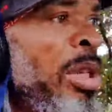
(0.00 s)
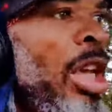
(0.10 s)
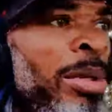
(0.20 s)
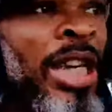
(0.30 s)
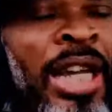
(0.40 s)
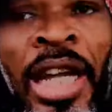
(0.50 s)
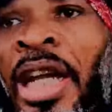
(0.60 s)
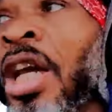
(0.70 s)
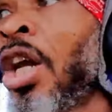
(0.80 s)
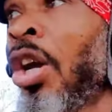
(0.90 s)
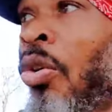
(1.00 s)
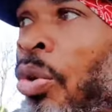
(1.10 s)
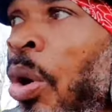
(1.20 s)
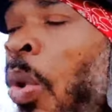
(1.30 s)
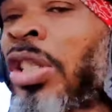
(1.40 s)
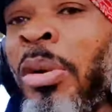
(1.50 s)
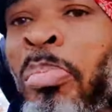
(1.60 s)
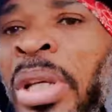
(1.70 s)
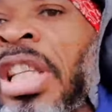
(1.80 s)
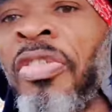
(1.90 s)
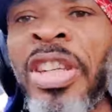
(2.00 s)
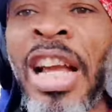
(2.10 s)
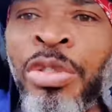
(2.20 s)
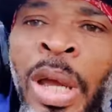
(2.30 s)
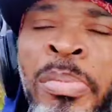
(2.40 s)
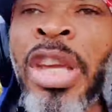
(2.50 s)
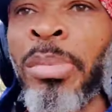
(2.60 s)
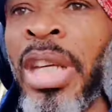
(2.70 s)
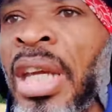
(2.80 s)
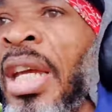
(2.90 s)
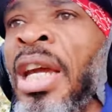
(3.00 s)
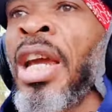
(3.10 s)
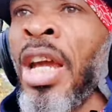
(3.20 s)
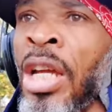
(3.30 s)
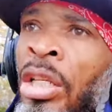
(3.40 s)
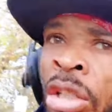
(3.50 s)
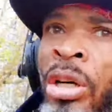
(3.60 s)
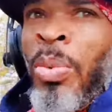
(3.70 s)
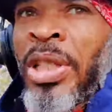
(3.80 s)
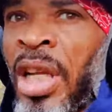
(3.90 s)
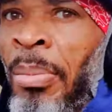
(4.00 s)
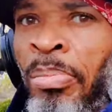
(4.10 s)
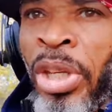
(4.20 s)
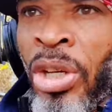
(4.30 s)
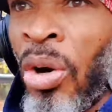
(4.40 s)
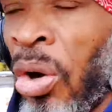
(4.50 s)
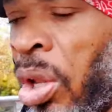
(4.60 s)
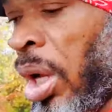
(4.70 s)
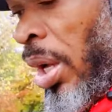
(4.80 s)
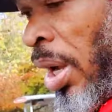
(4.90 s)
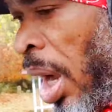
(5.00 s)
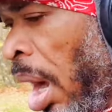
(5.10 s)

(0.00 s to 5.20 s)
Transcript: a baby, when I wasn't busy for that way, baby. Now it's a big old